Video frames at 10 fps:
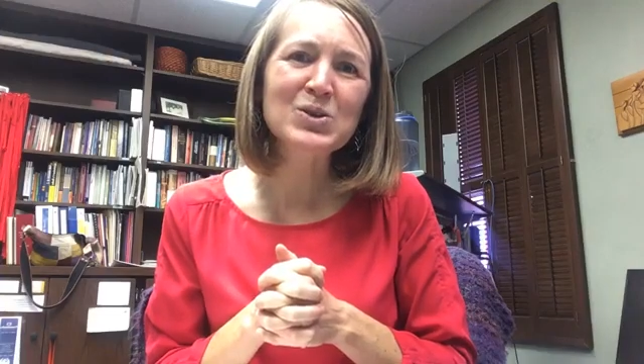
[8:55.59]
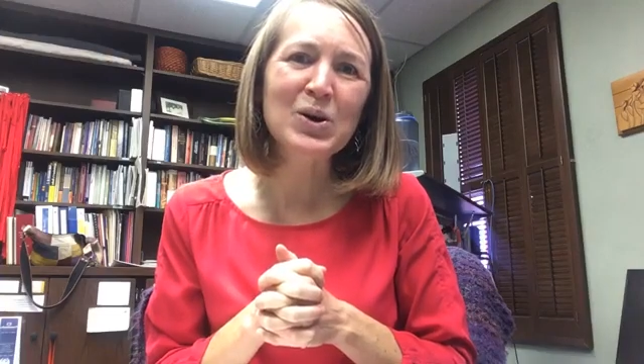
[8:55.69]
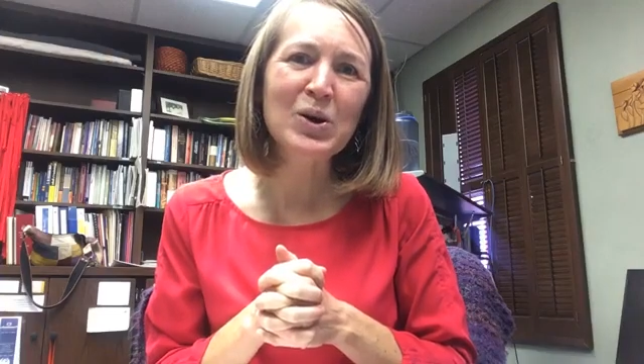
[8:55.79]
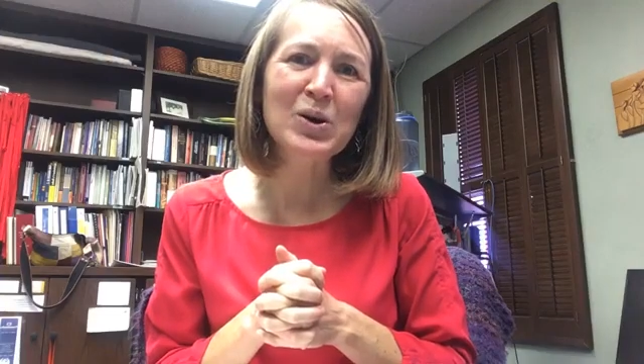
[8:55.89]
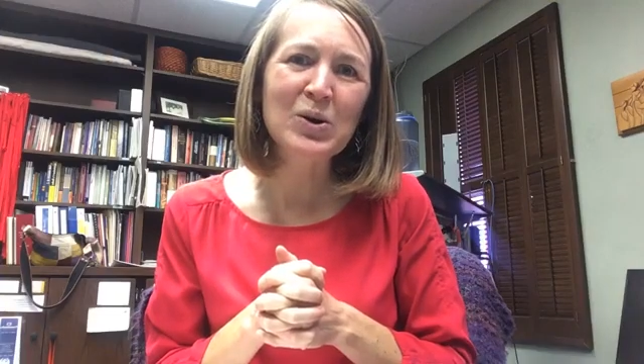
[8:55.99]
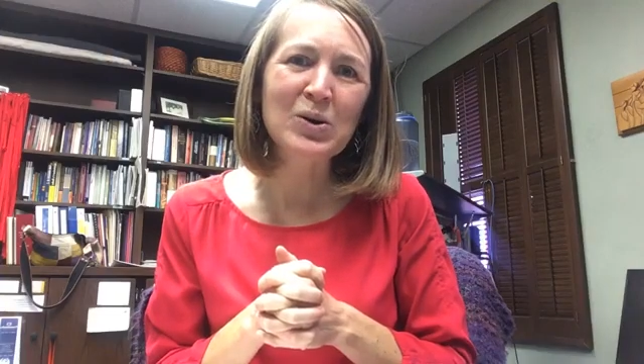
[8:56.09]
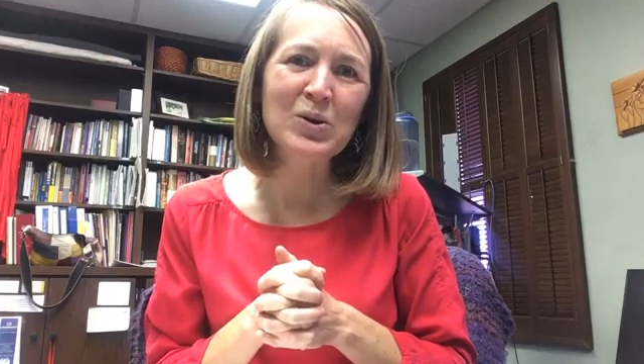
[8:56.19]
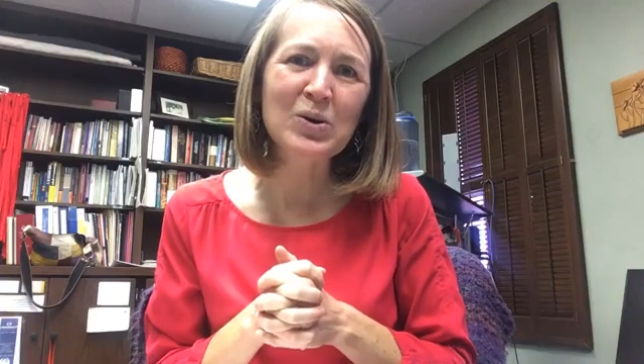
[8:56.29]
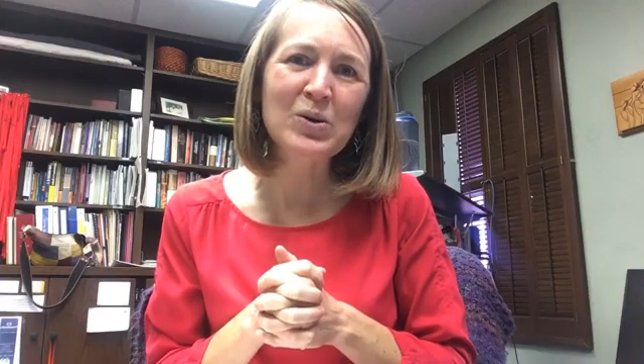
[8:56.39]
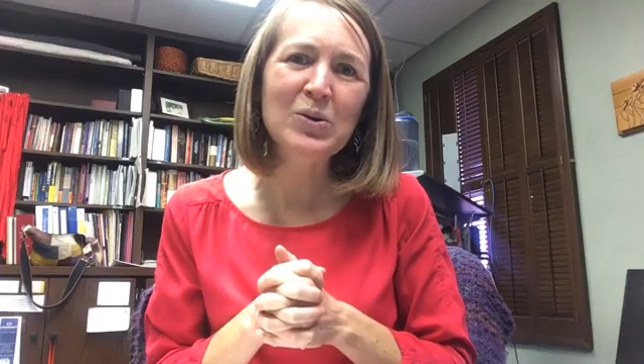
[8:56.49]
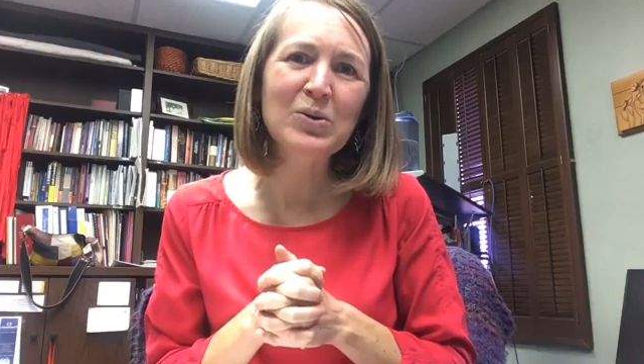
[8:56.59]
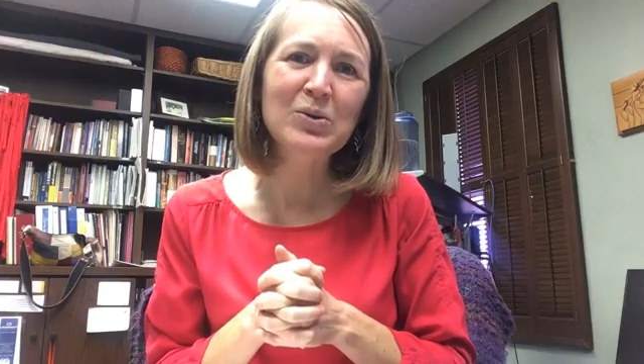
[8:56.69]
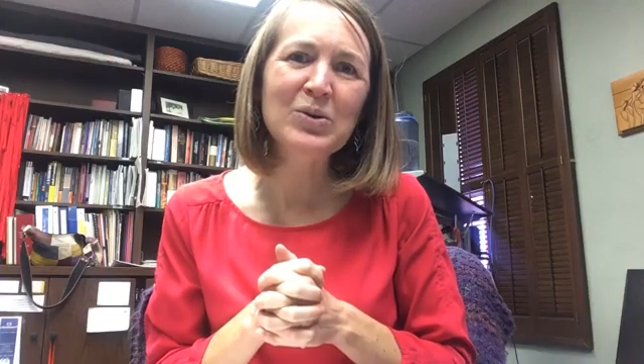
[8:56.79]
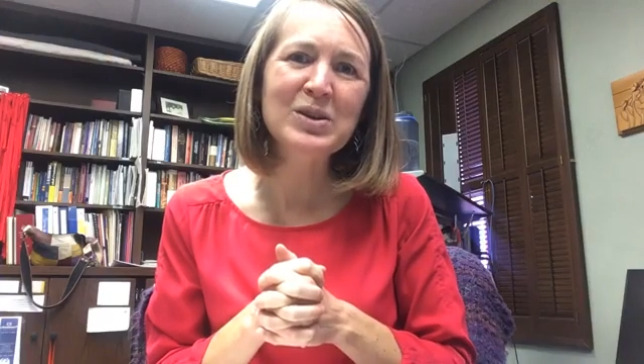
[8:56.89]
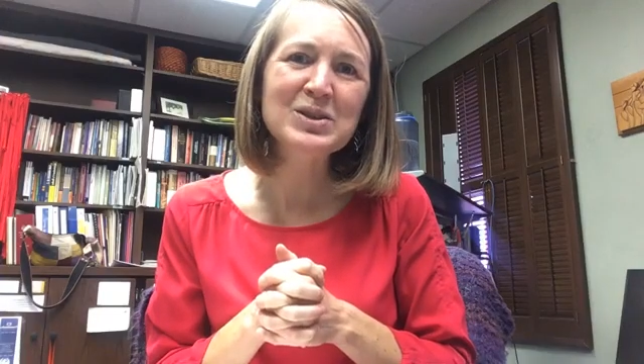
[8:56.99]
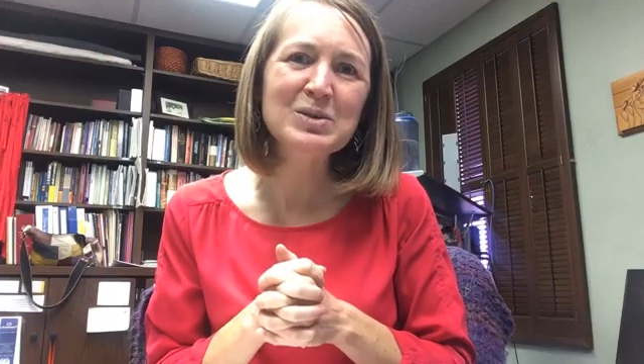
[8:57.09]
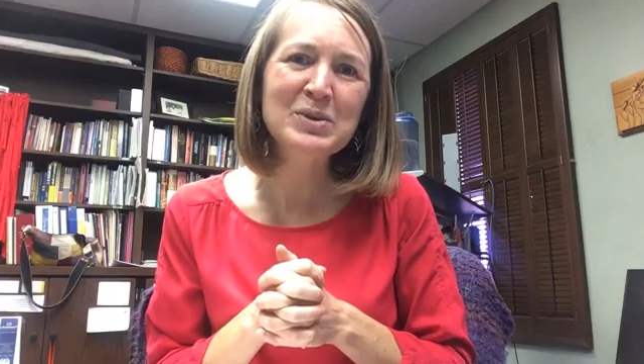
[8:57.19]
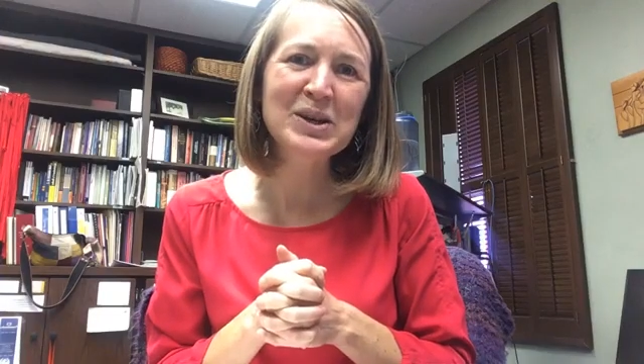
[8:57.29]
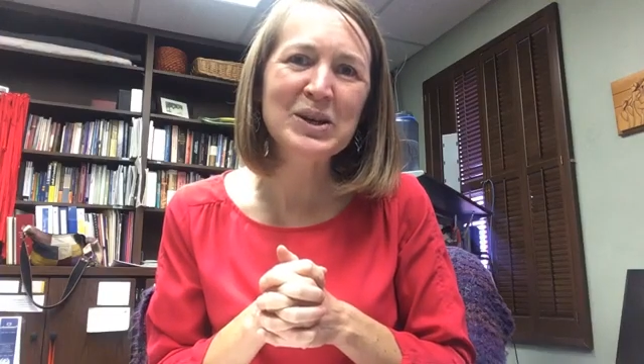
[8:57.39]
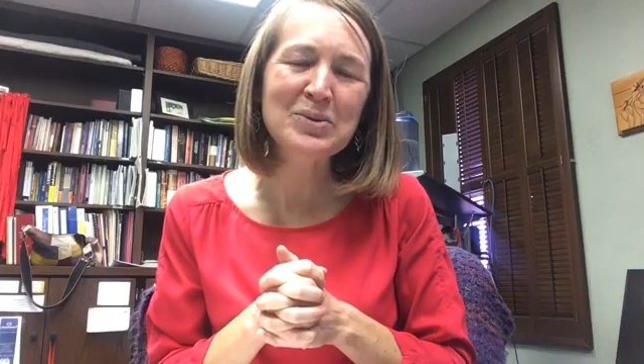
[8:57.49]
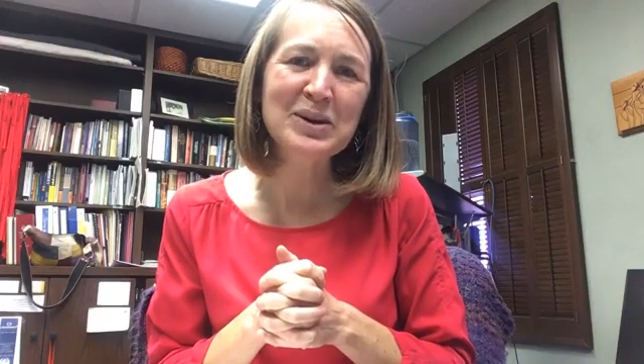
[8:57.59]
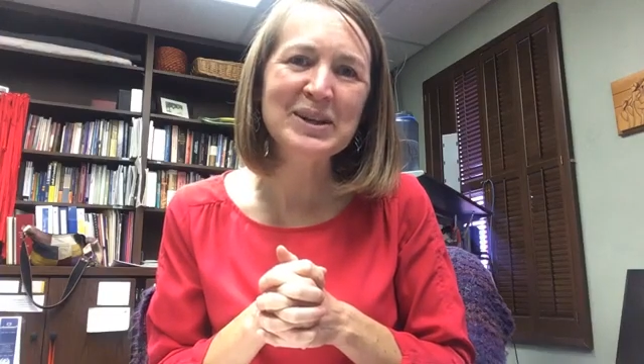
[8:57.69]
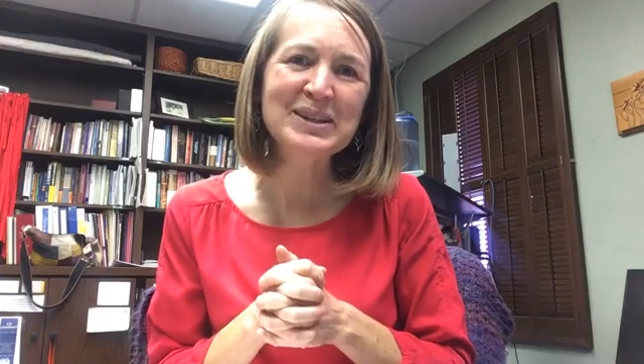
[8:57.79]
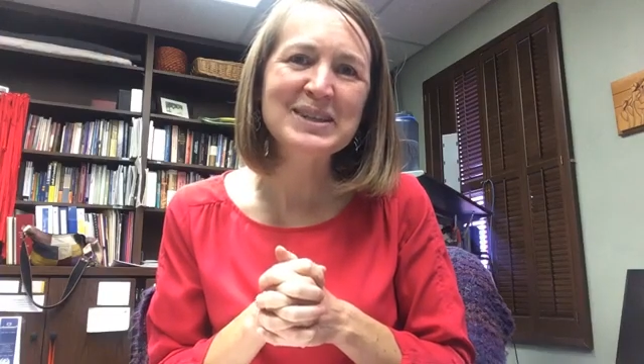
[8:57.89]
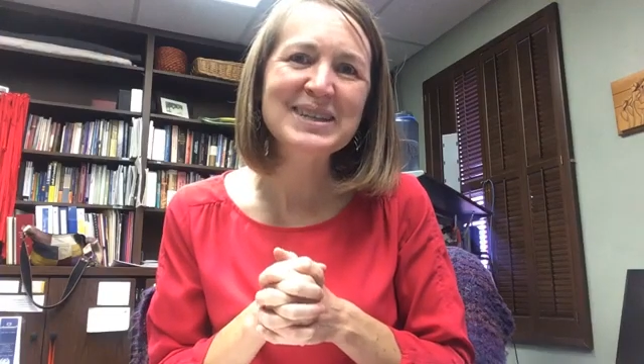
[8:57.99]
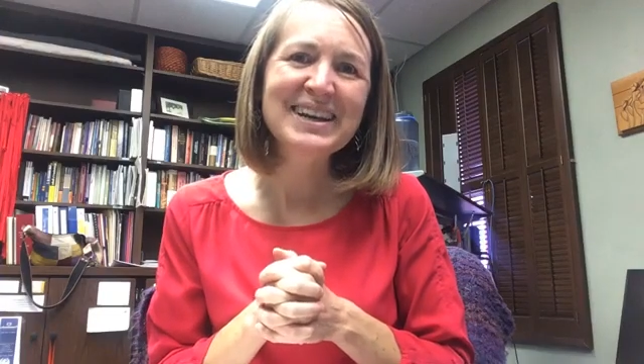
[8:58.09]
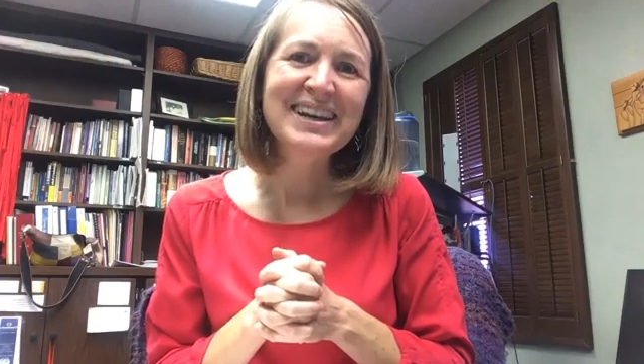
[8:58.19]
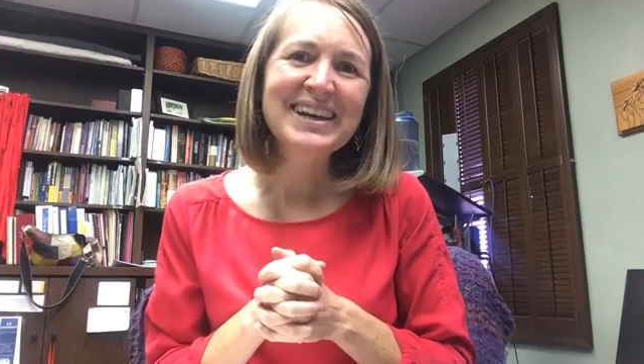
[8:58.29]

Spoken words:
So the Spirit